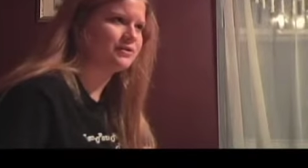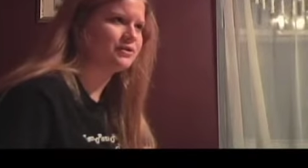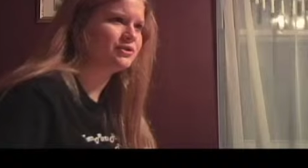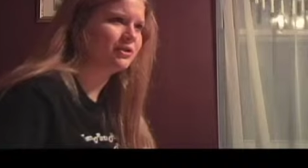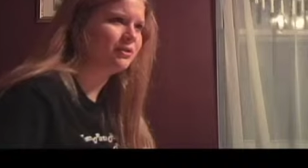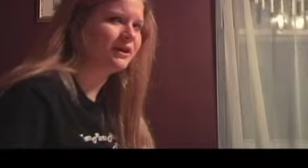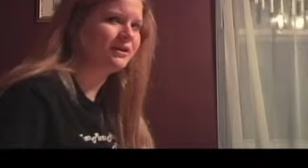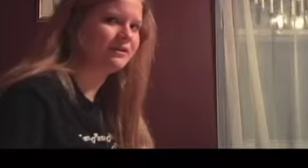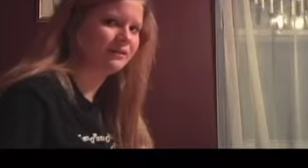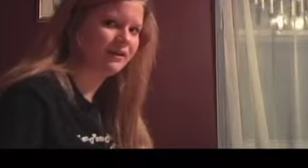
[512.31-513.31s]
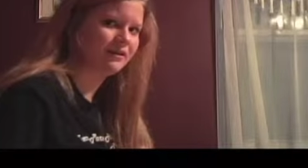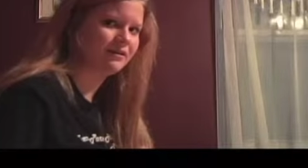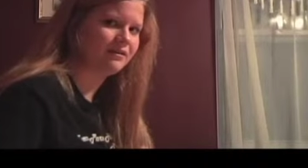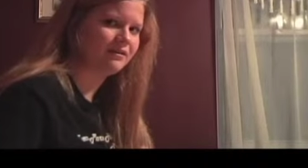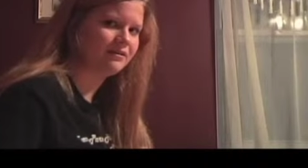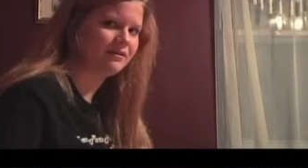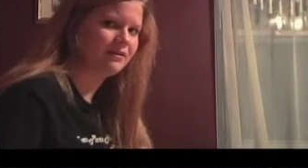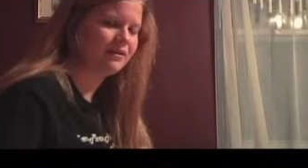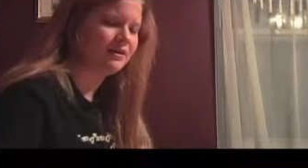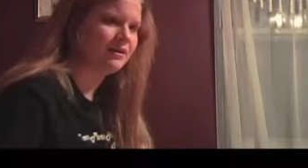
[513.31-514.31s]
are so content
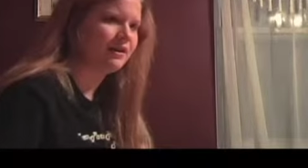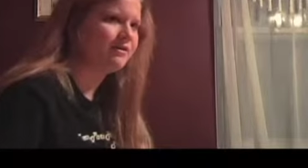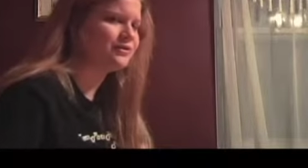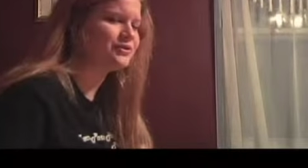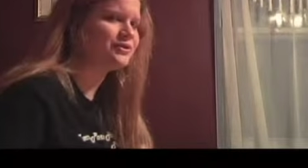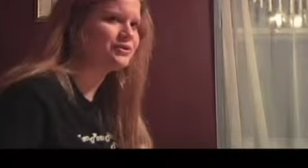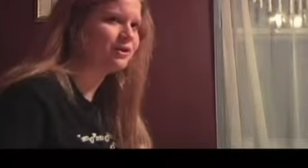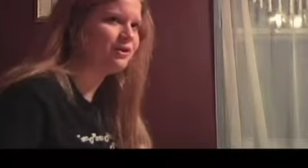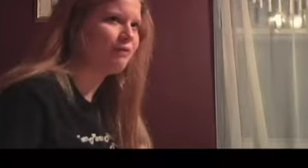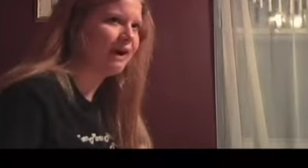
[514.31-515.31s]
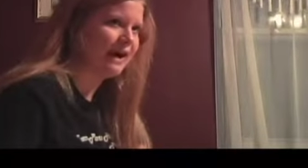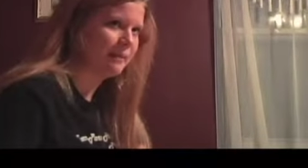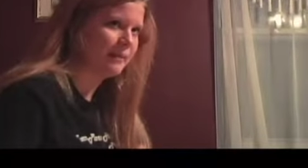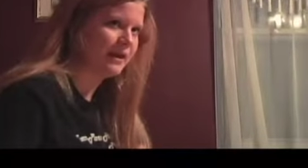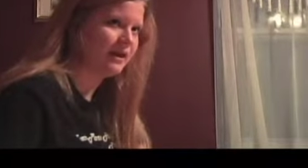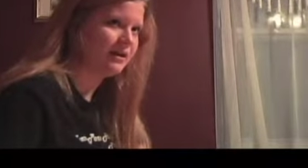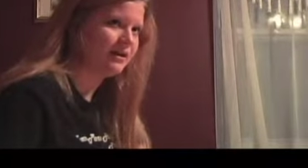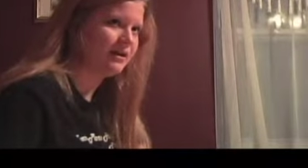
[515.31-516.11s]
and they're so happy.